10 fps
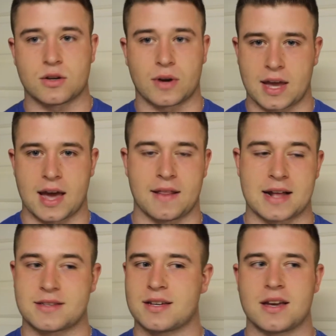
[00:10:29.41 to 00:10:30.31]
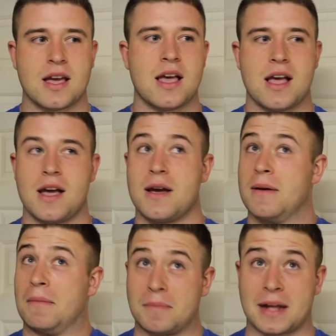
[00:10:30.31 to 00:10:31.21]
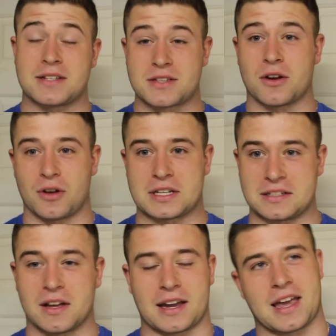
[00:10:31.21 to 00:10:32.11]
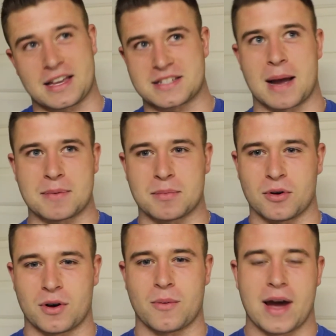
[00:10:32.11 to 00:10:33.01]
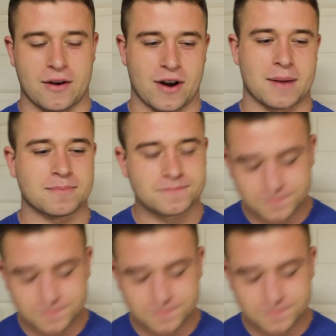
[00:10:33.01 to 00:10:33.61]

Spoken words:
So again, that's still like acceptable in a way, right?